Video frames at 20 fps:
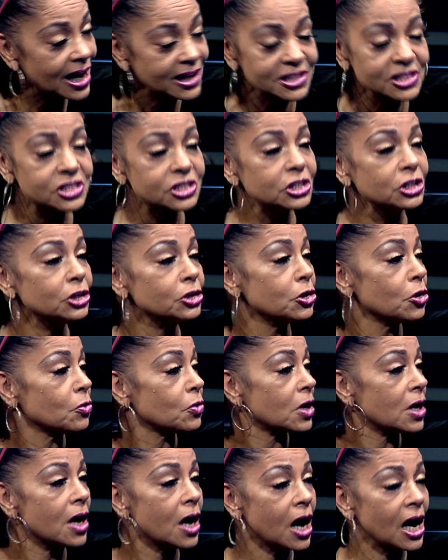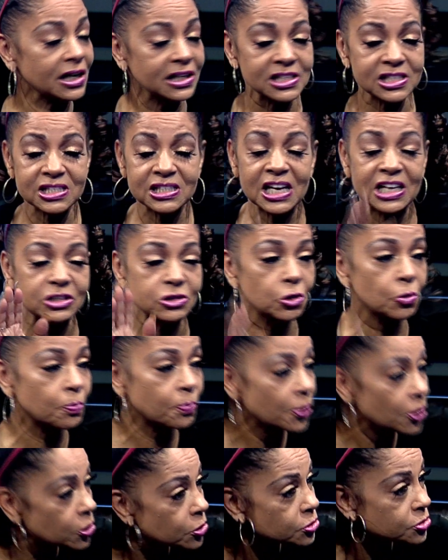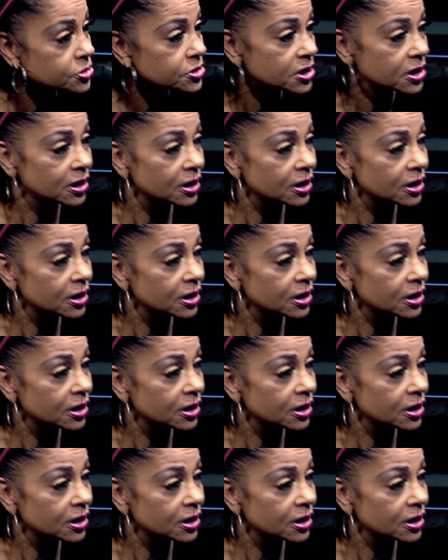I didn't steal your car. I didn't snatch your purse.